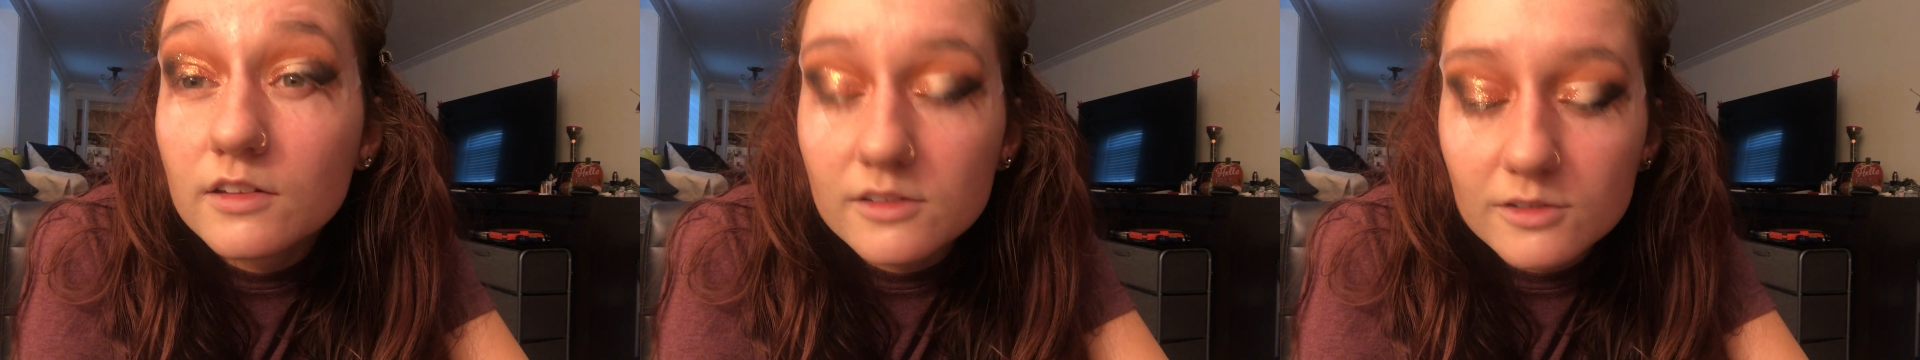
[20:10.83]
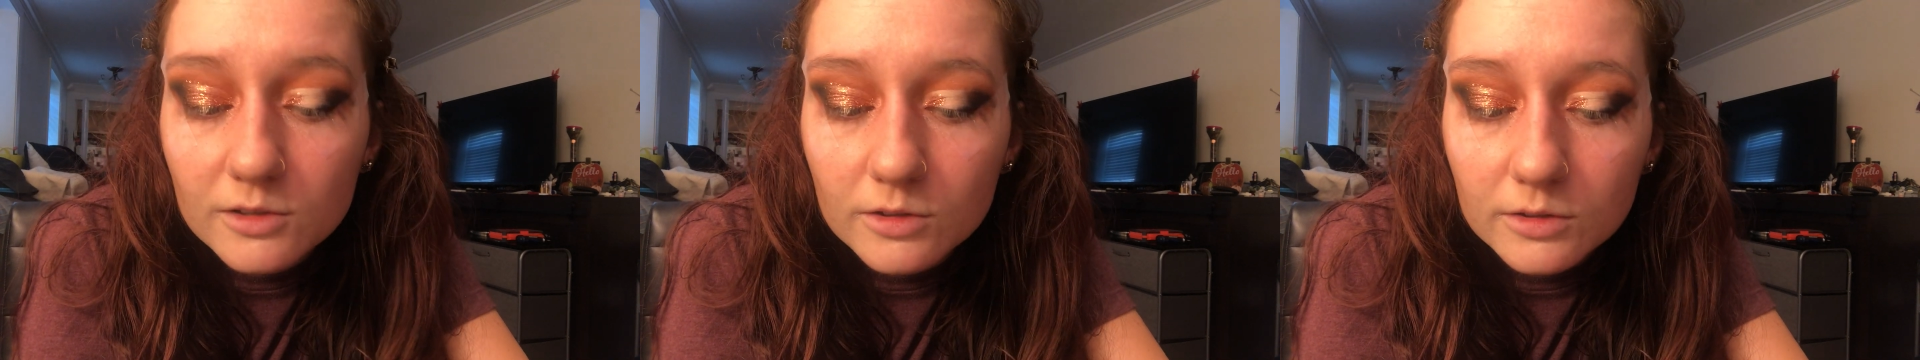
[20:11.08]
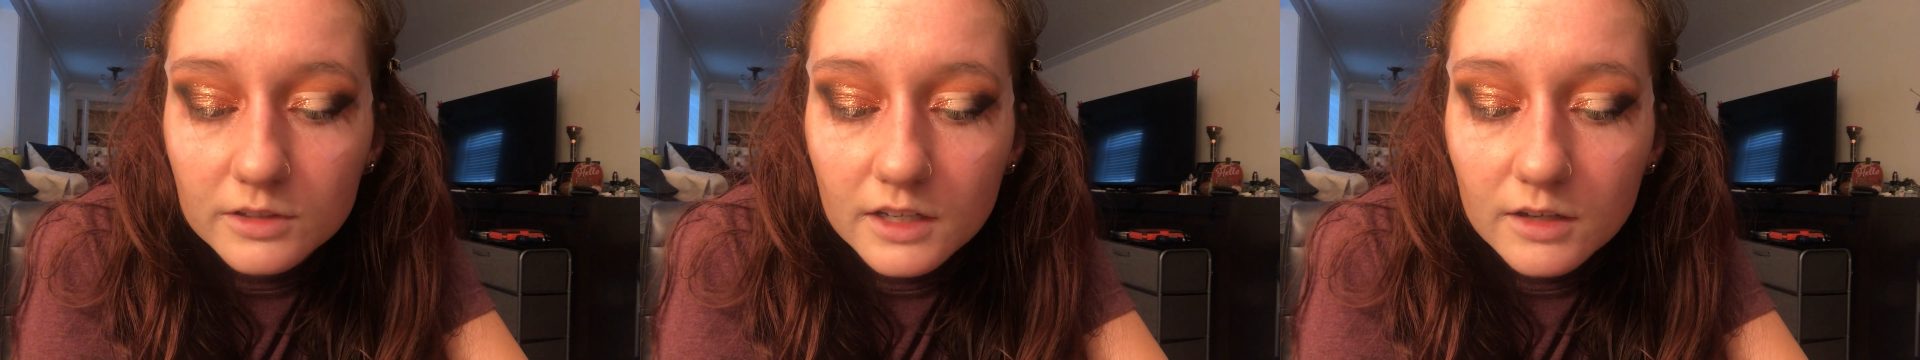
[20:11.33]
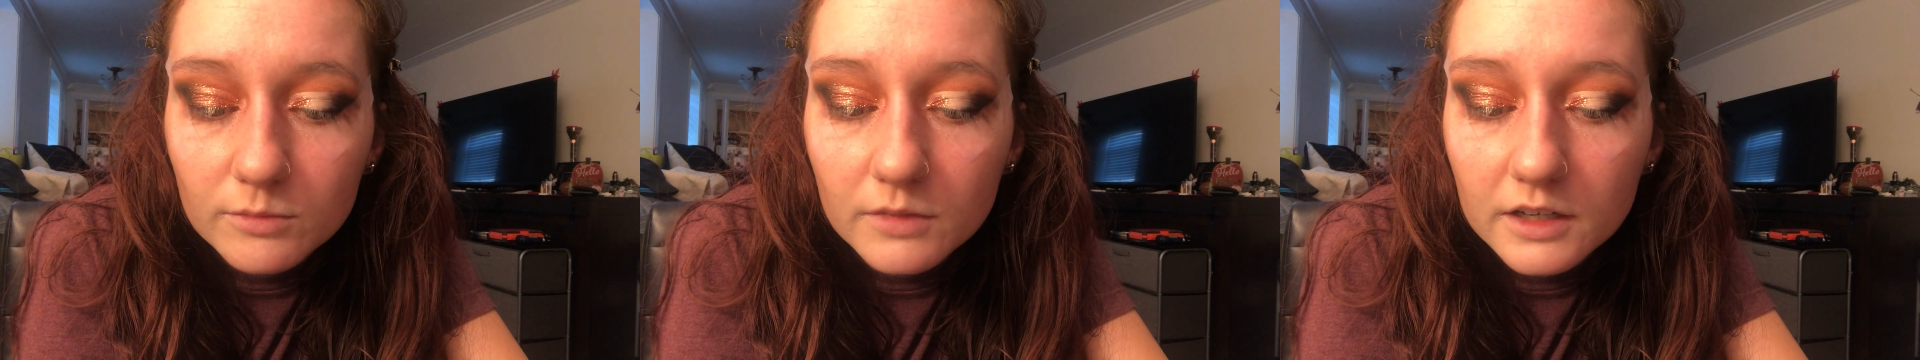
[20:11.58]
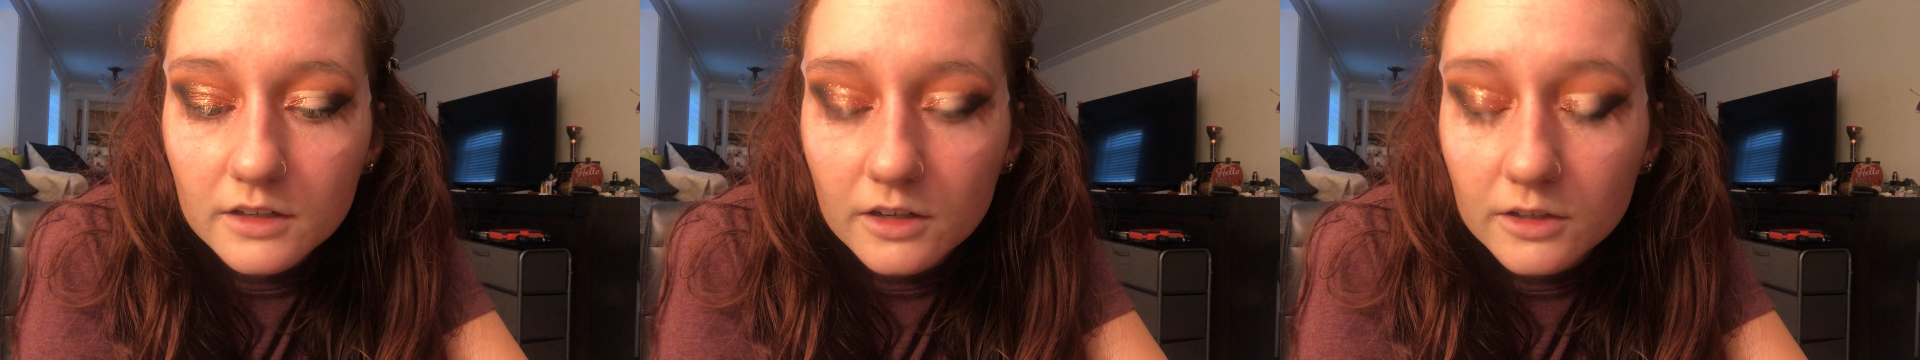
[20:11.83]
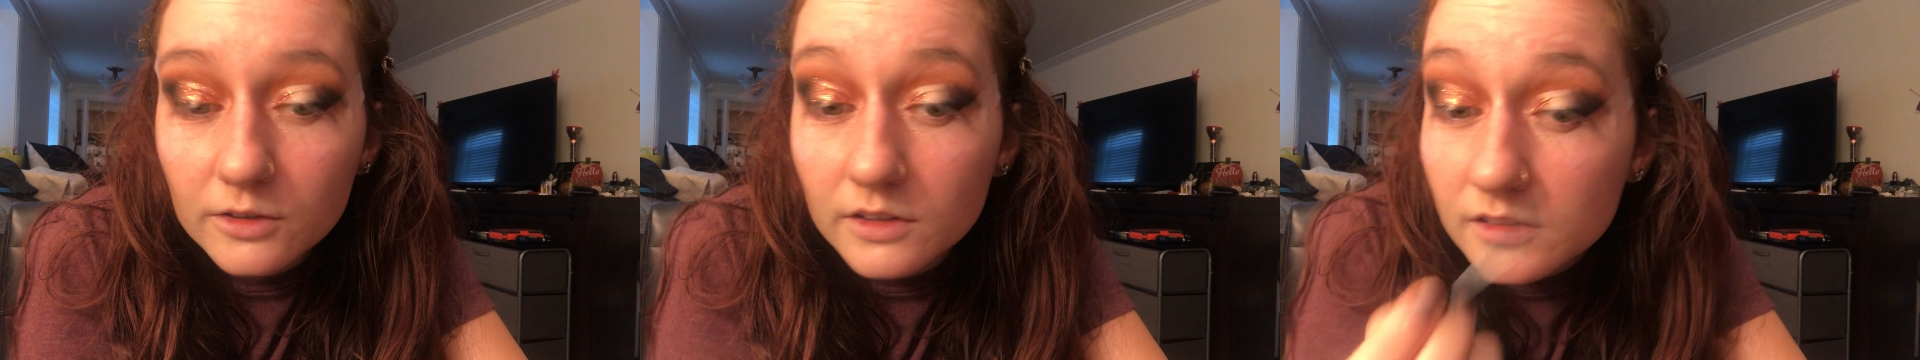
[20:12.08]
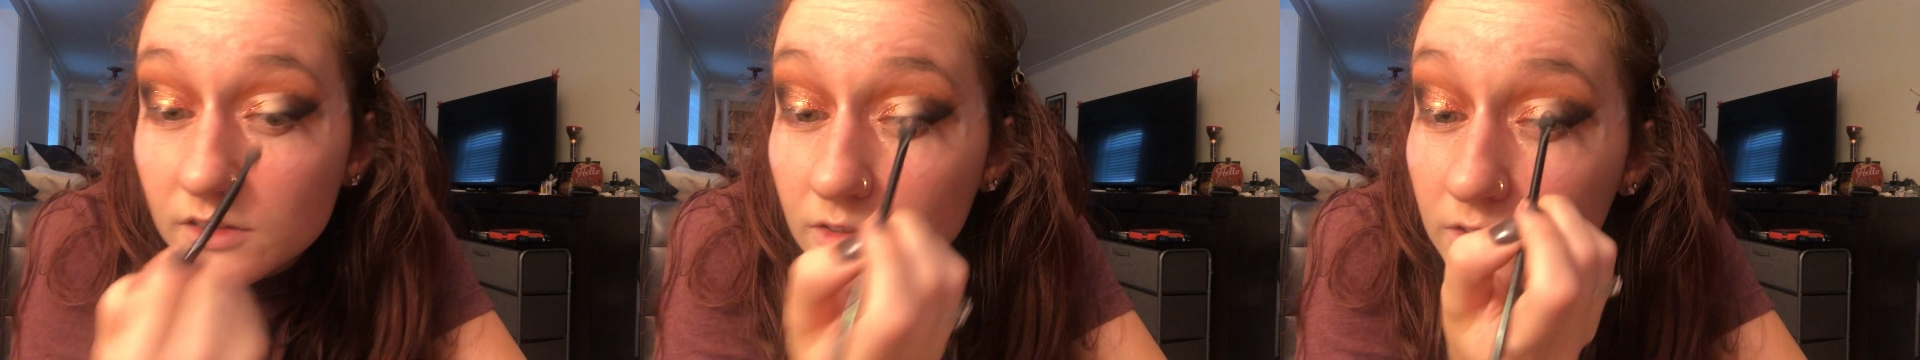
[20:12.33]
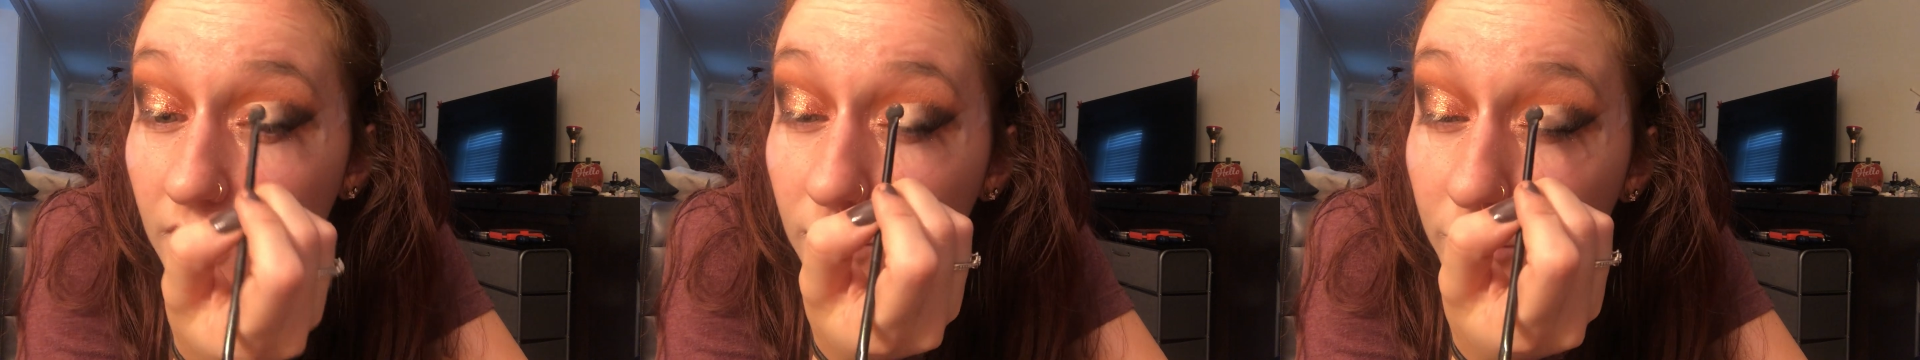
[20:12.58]
So yeah, my cut creases are
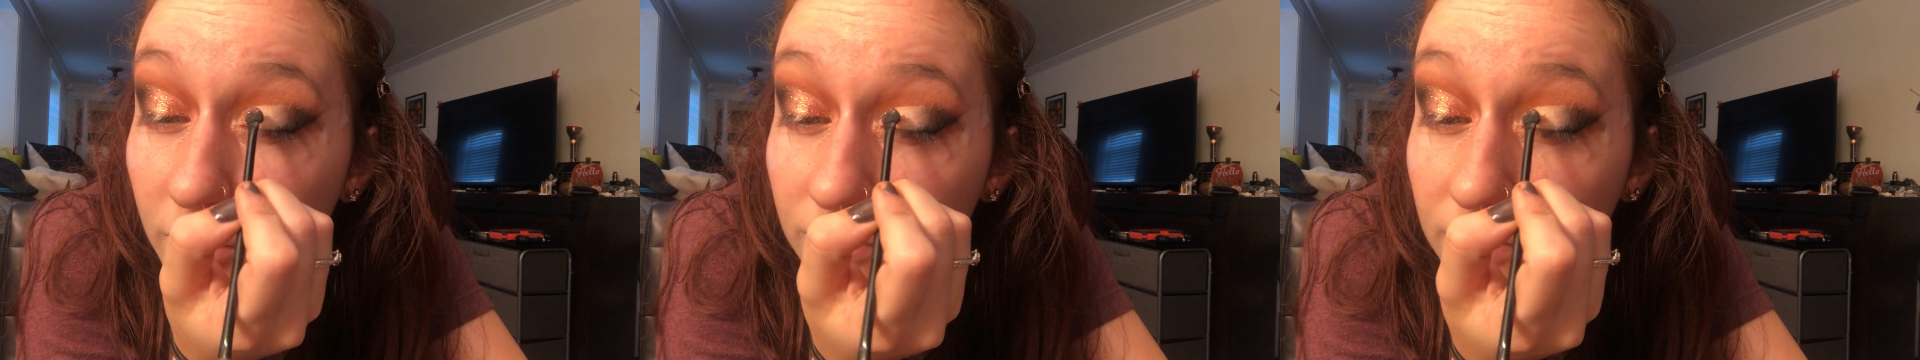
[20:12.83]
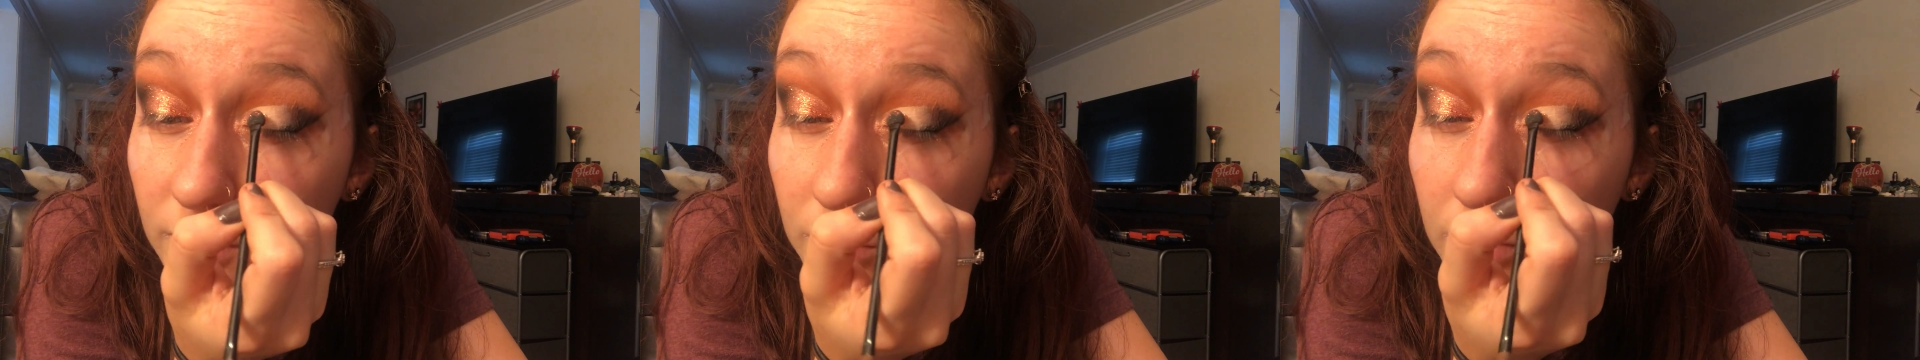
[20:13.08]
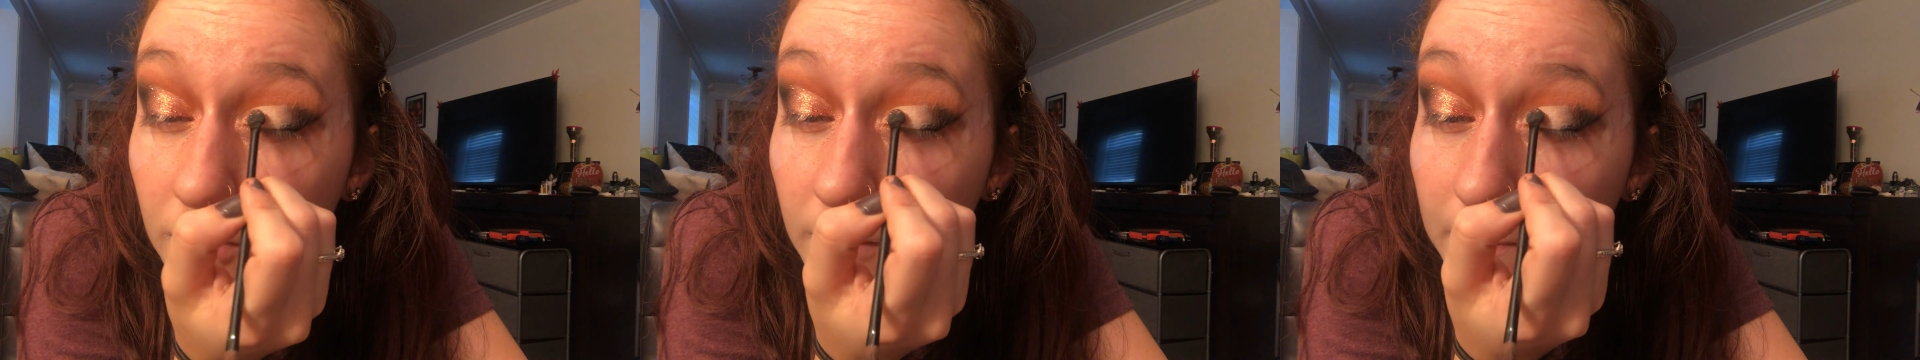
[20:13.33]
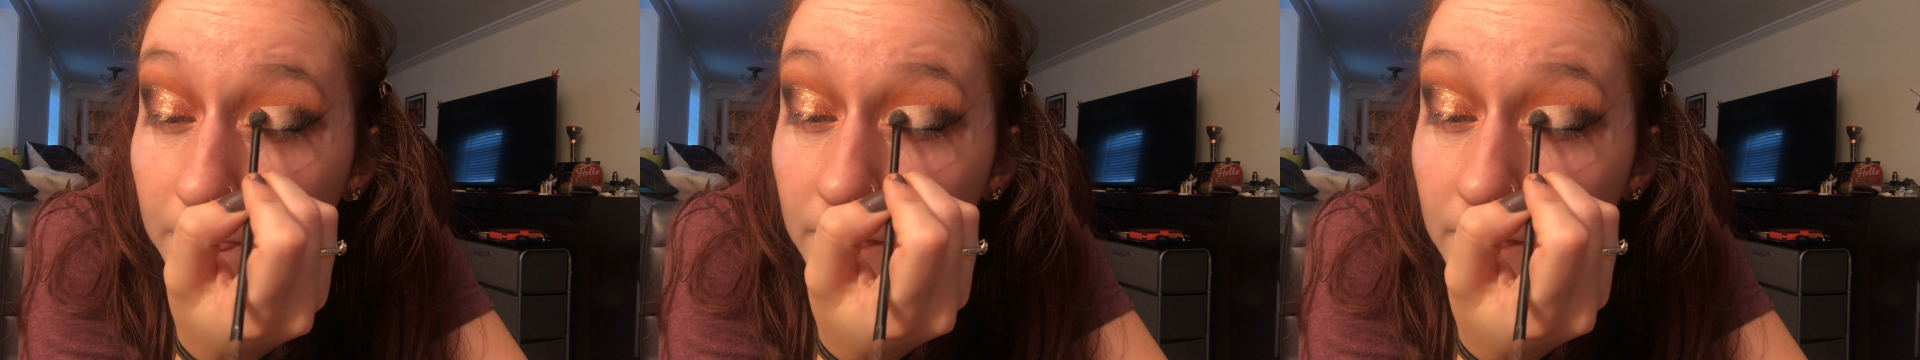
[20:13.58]
not perfect, but